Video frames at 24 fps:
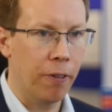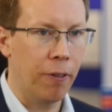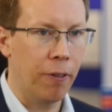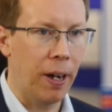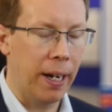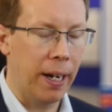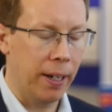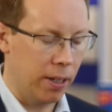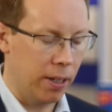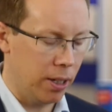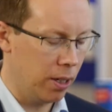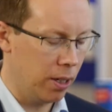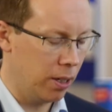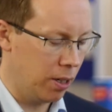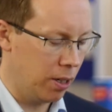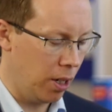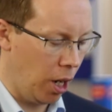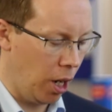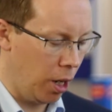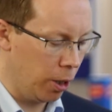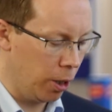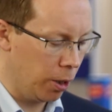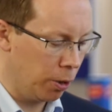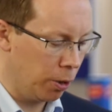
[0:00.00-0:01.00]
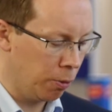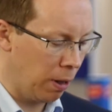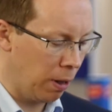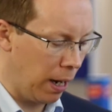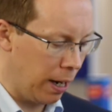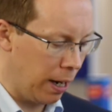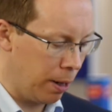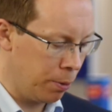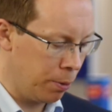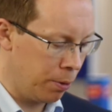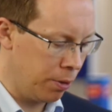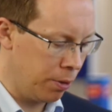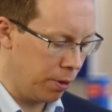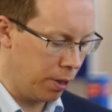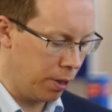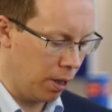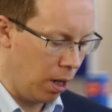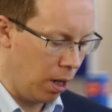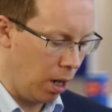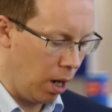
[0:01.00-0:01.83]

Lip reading: factors are around